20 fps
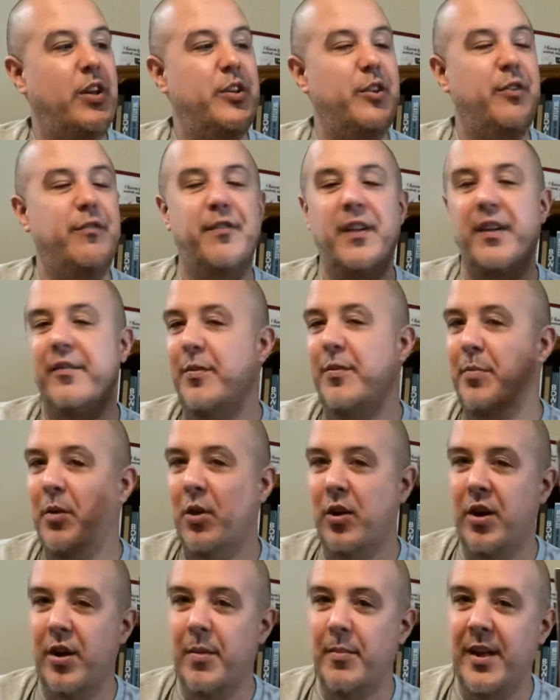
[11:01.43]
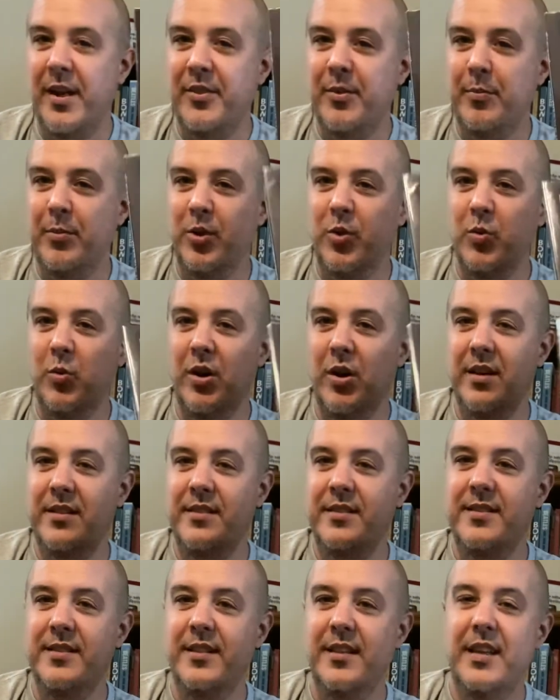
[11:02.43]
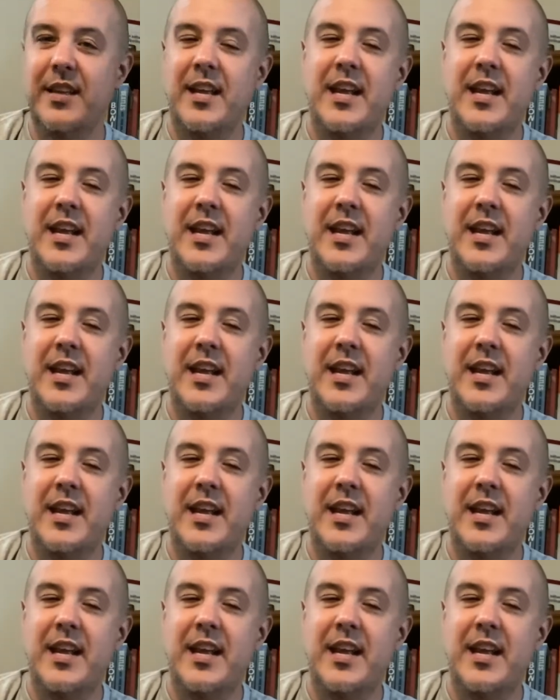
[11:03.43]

your favorite part about the book was.